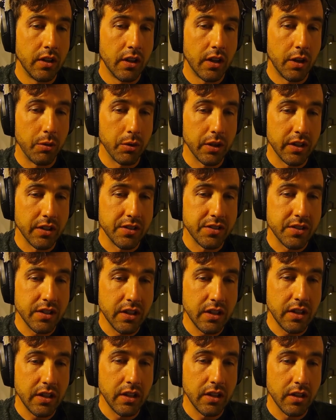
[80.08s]
We're gonna
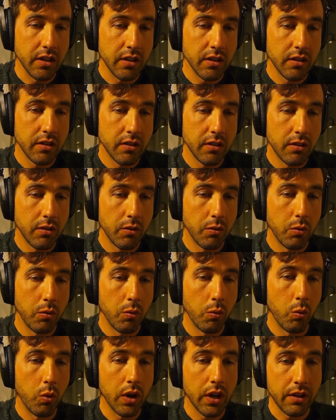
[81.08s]
see here
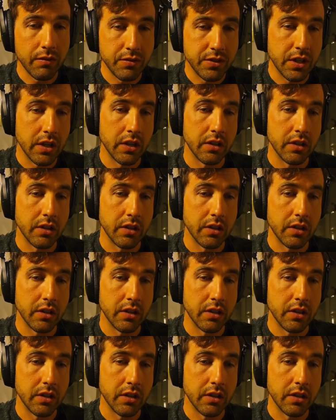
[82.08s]
what I've done.